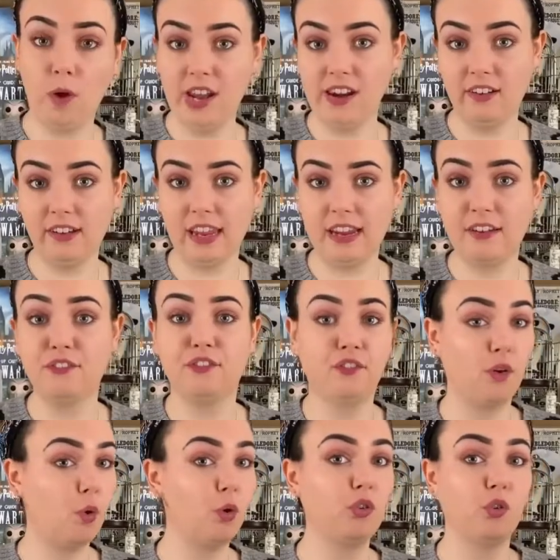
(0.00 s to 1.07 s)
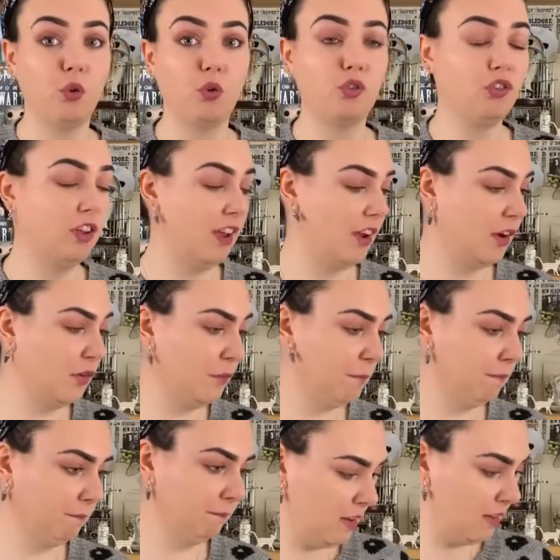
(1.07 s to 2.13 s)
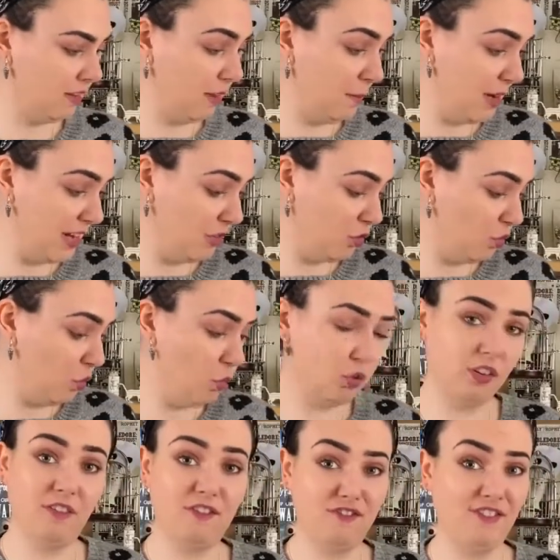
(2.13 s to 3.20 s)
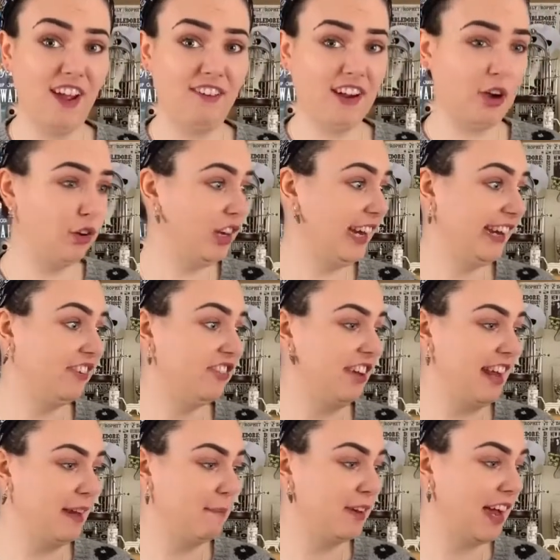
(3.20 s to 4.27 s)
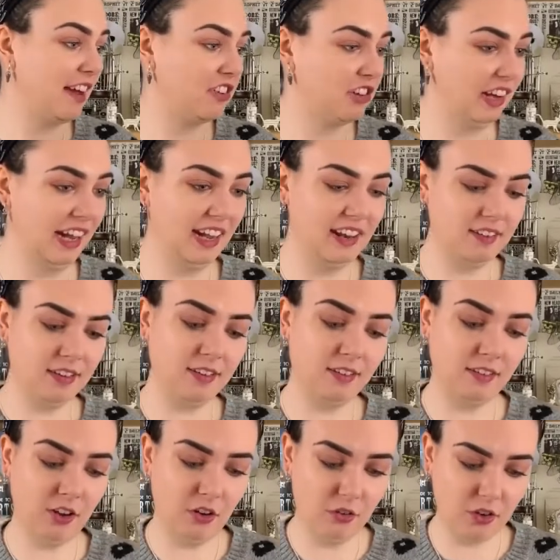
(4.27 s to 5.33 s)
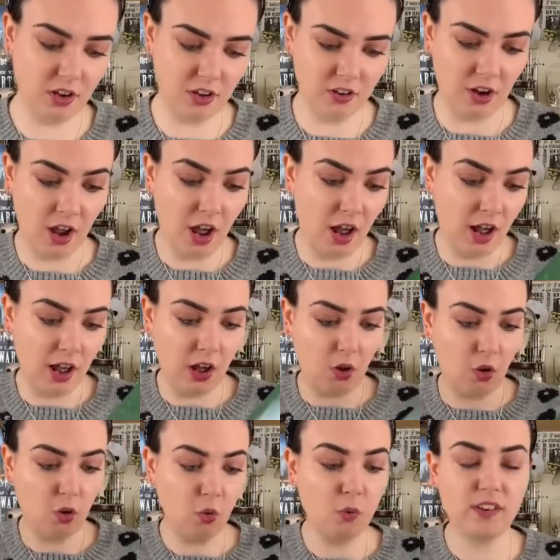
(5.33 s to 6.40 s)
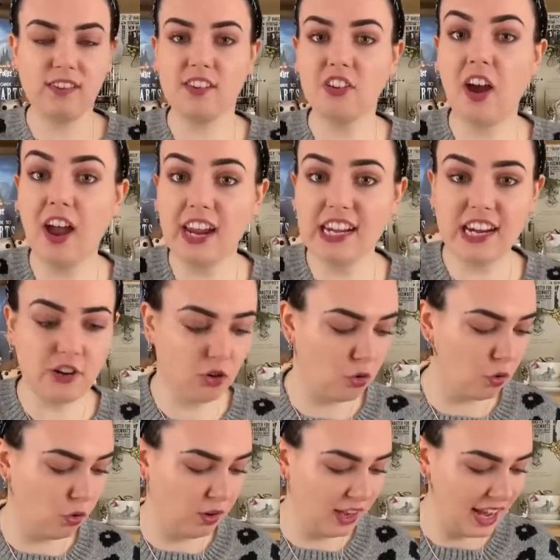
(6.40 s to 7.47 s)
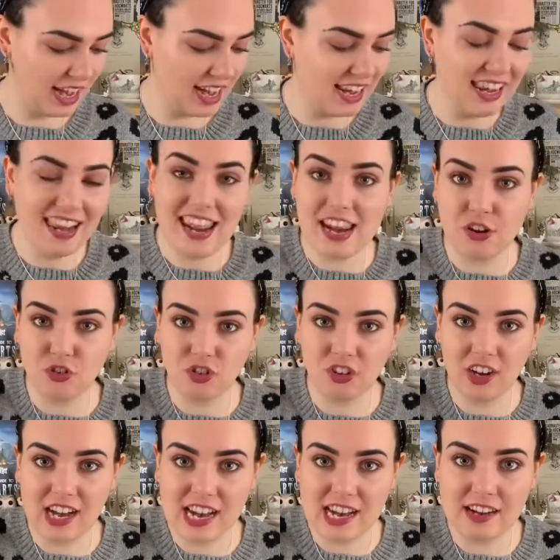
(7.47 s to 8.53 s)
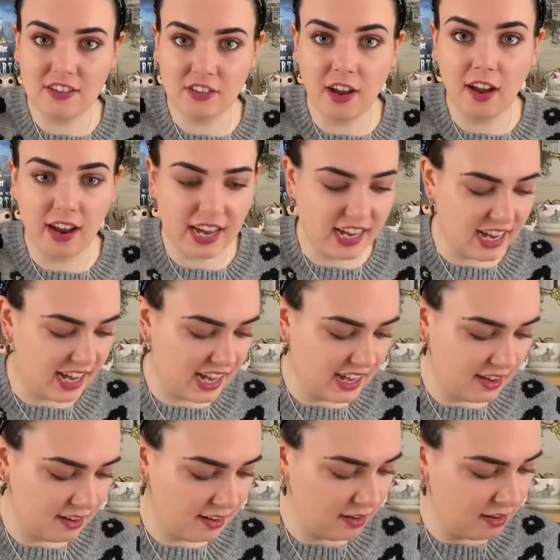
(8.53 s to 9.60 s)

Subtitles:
We're looking for door two. Some of these doors are very oddly shaped, actually. This is so good. Oh, it's a tiny door, like literally tiny.